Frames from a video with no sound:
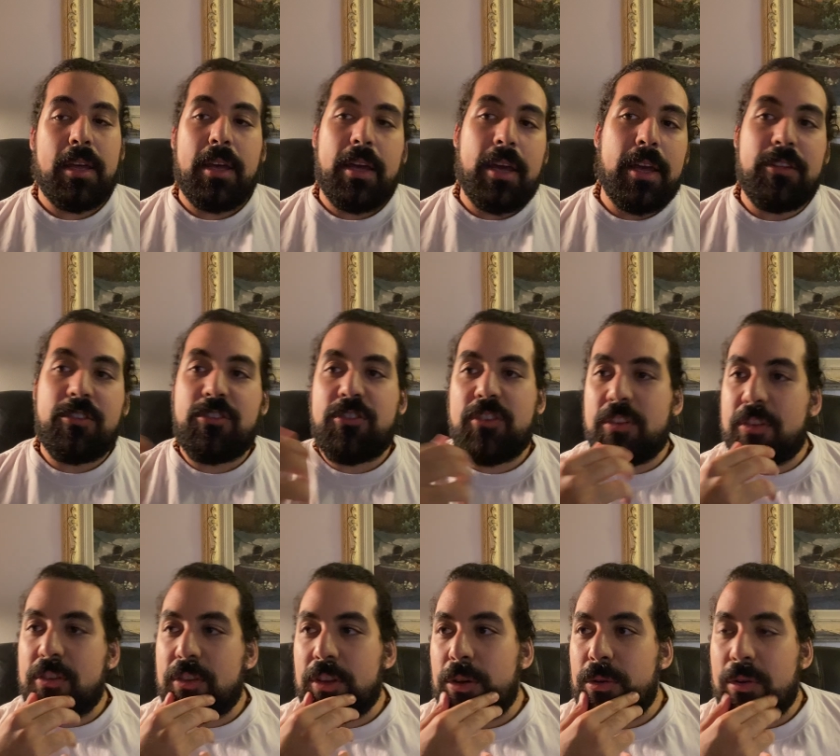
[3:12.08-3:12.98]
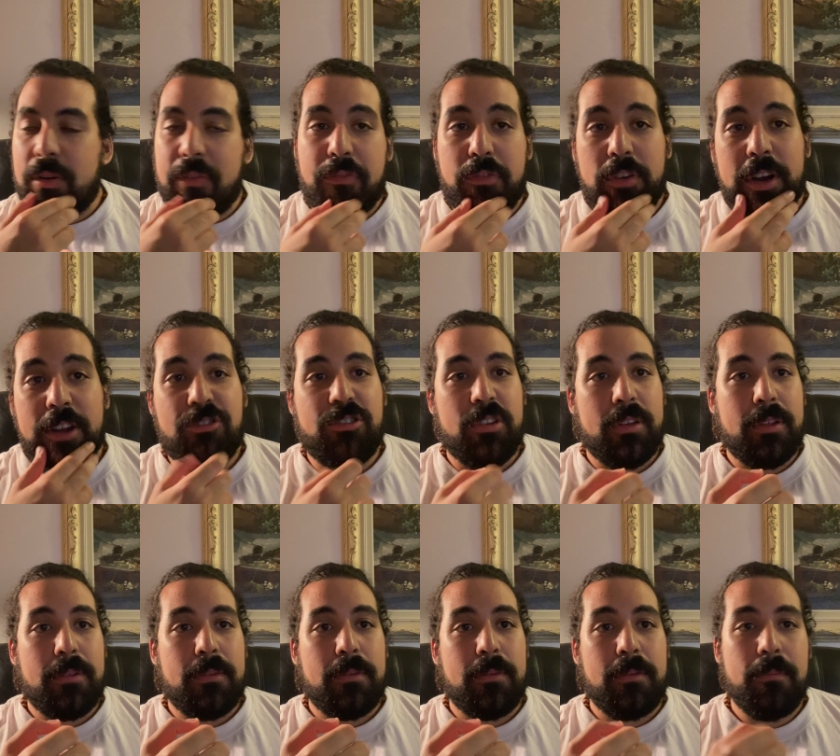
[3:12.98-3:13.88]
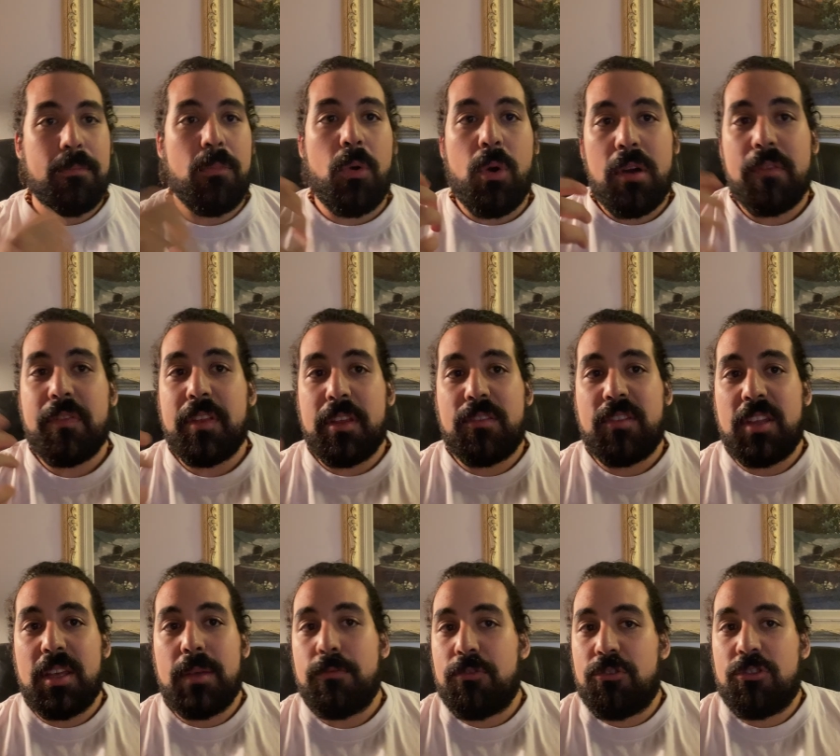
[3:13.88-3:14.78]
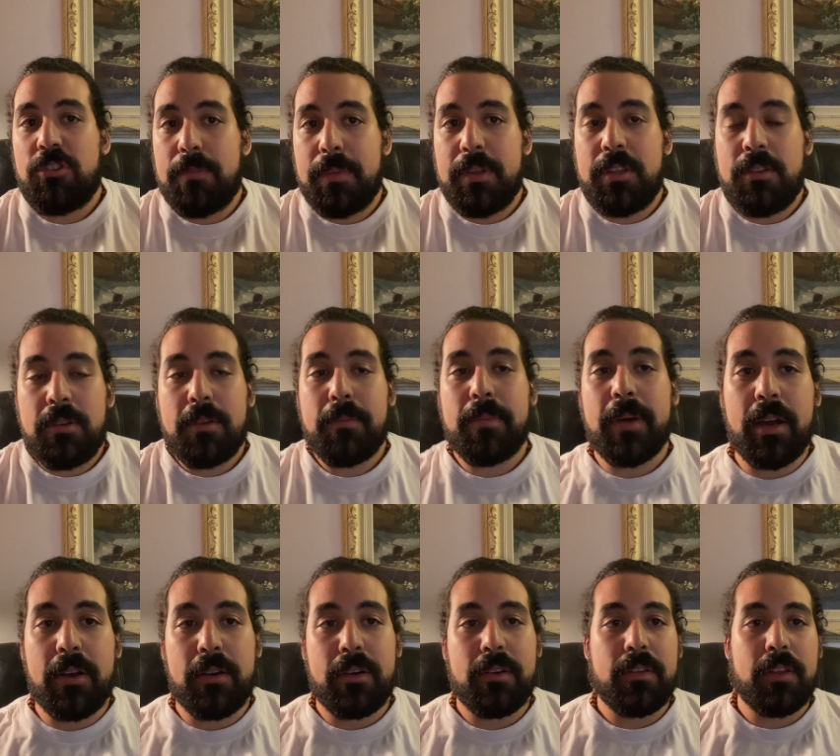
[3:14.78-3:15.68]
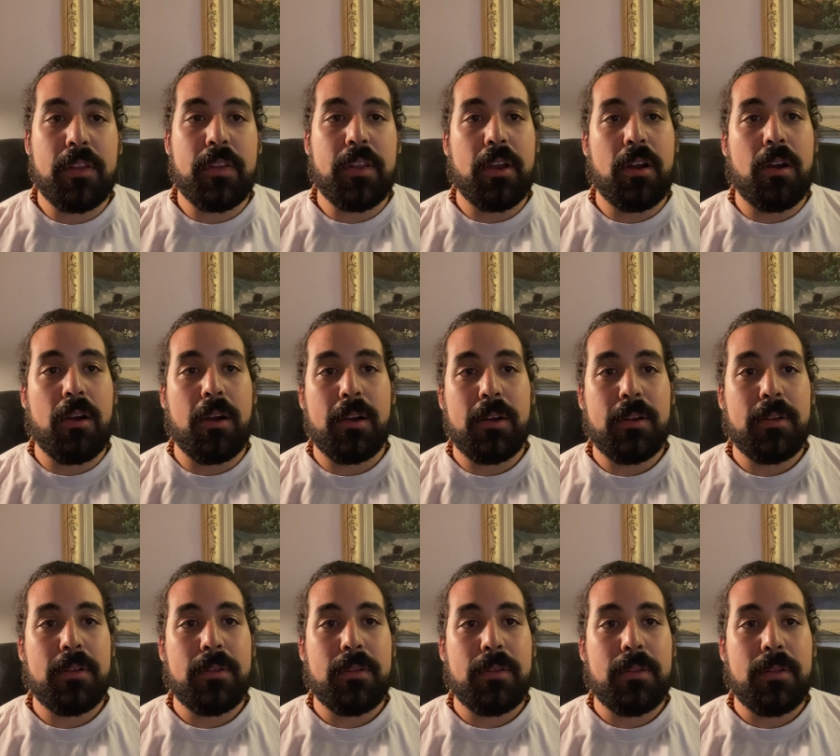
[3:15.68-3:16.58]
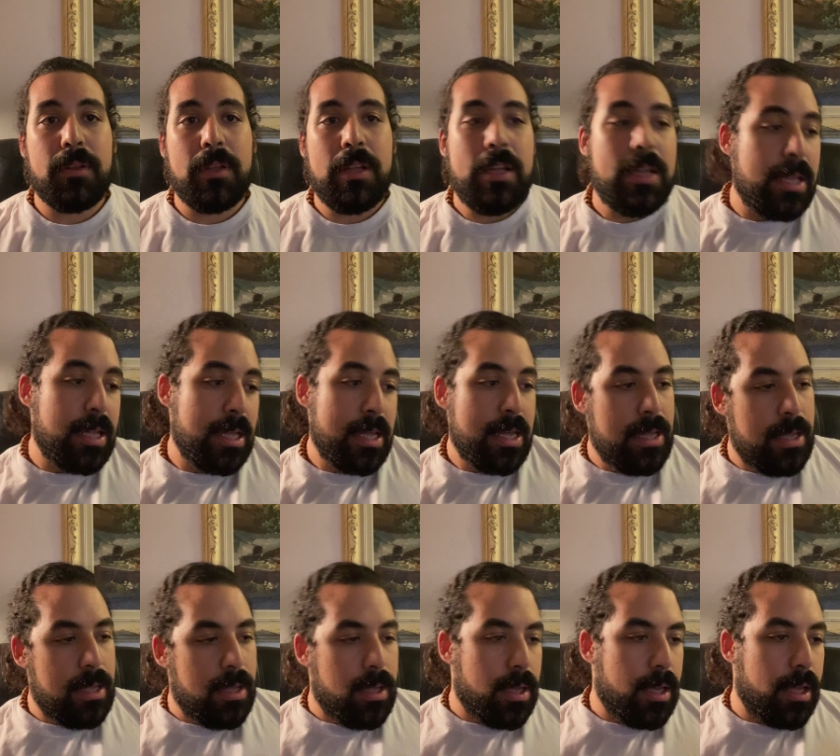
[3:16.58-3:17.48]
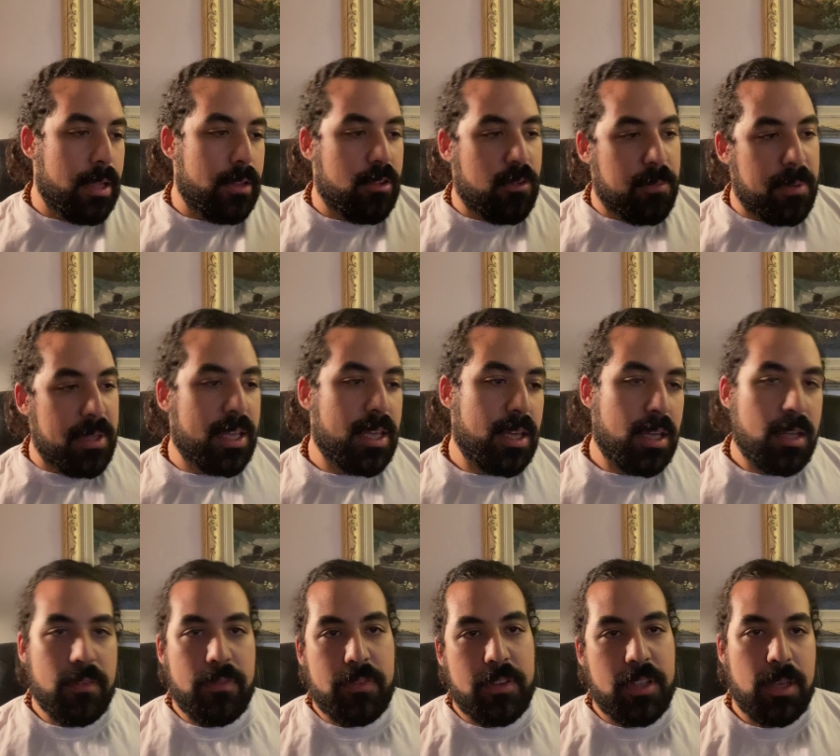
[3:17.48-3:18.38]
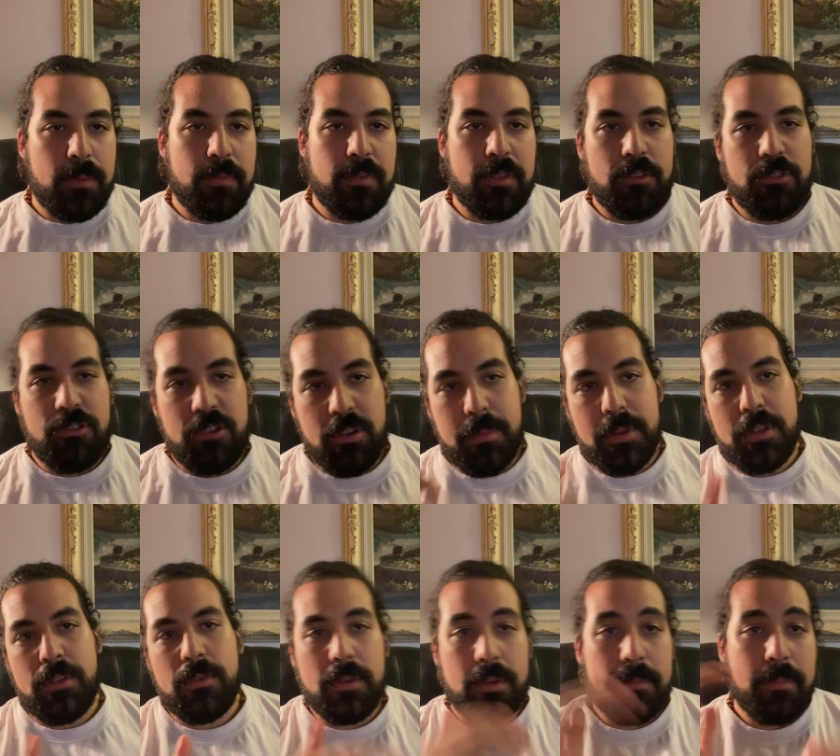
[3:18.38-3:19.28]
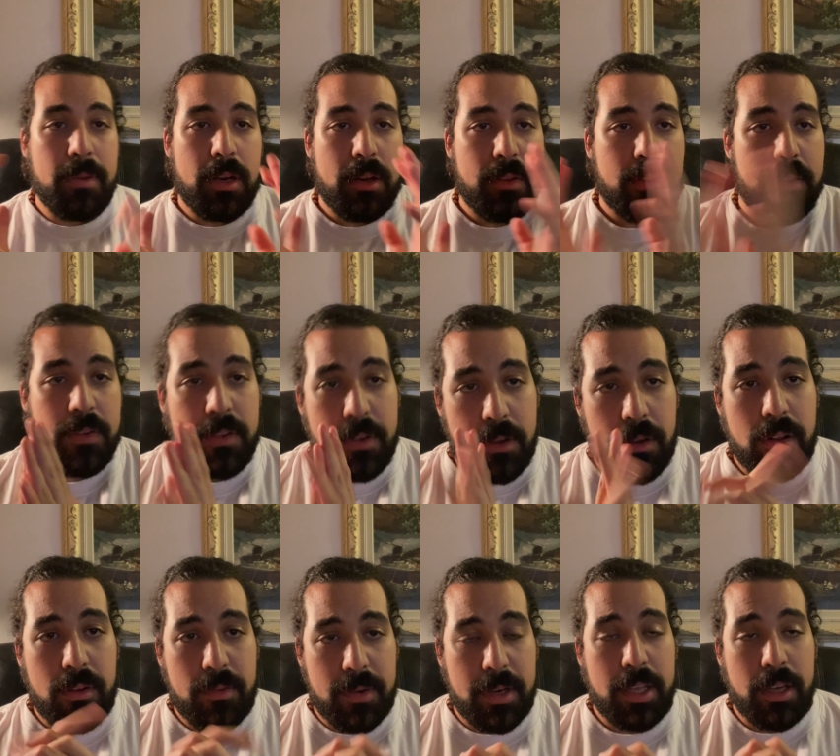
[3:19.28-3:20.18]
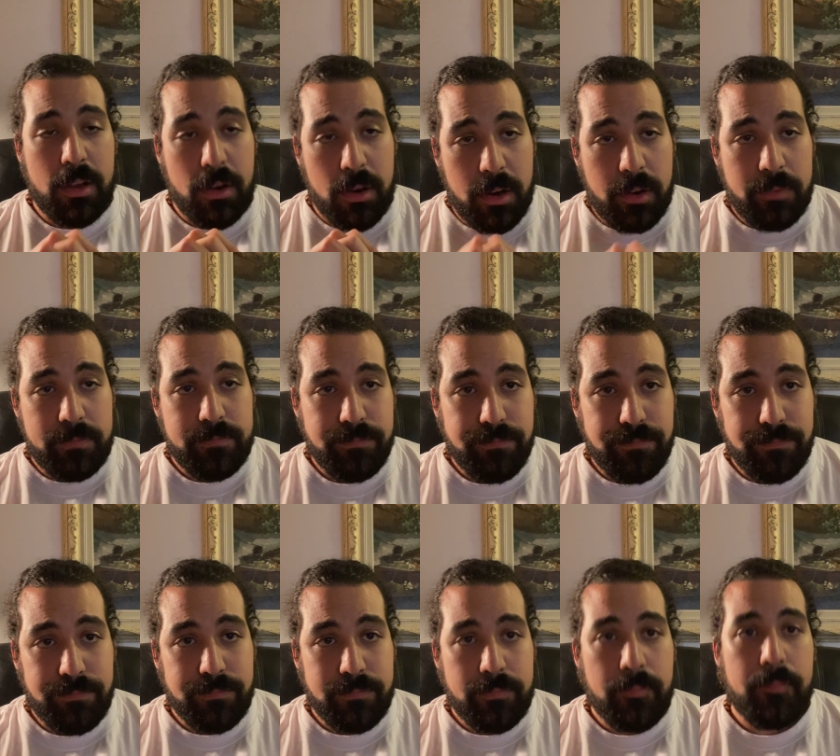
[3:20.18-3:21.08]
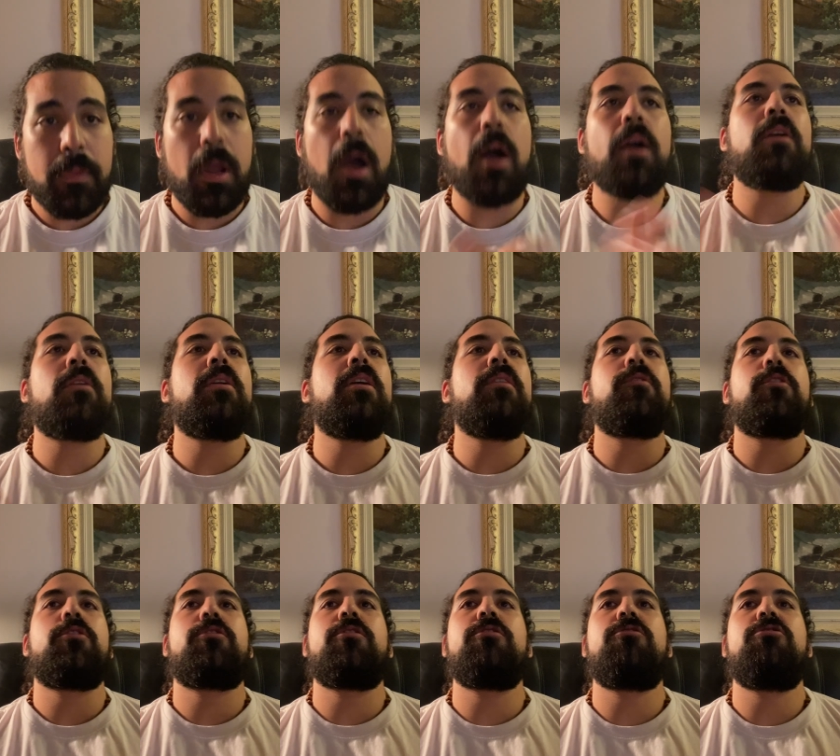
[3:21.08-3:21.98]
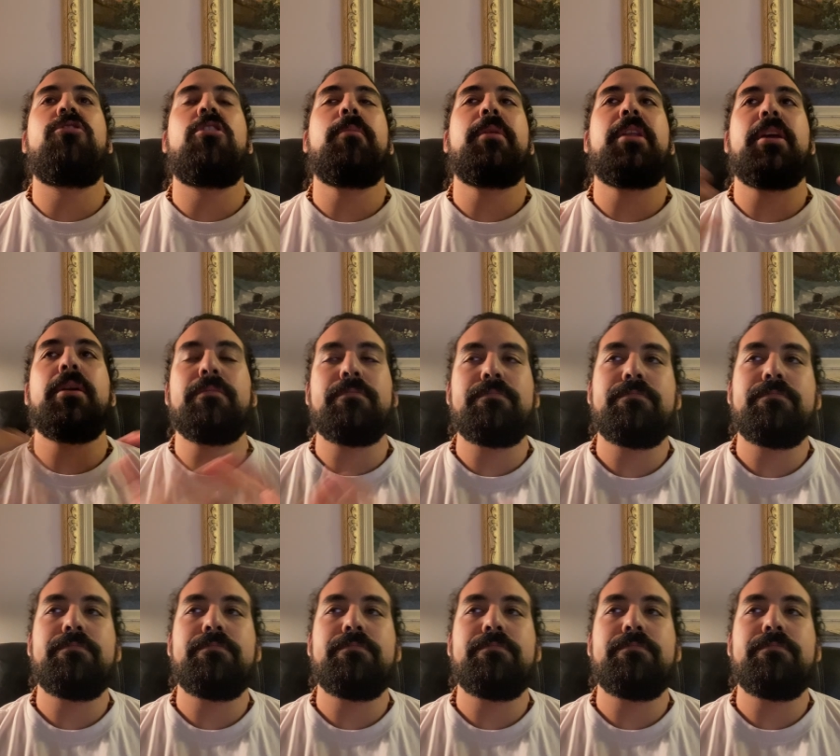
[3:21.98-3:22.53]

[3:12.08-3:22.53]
It's just so refreshing. More of these teams should be doing better than they are. And speaking of teams that should be doing better than they already are, Hungary versus Germany.